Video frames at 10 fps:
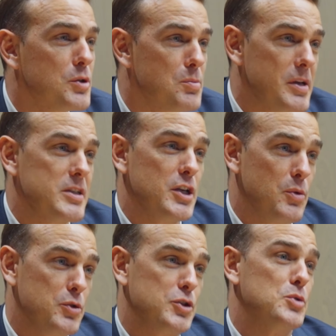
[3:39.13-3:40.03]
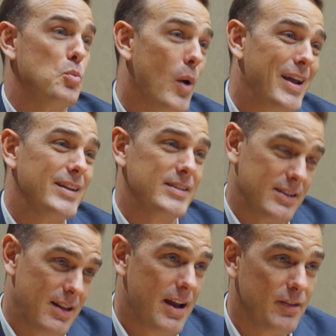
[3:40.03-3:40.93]
which means that you would just wait
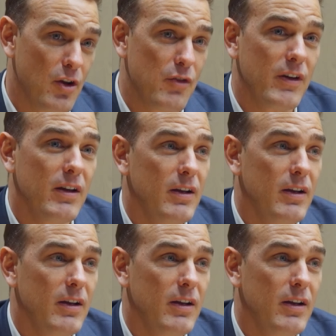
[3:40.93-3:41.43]
until handover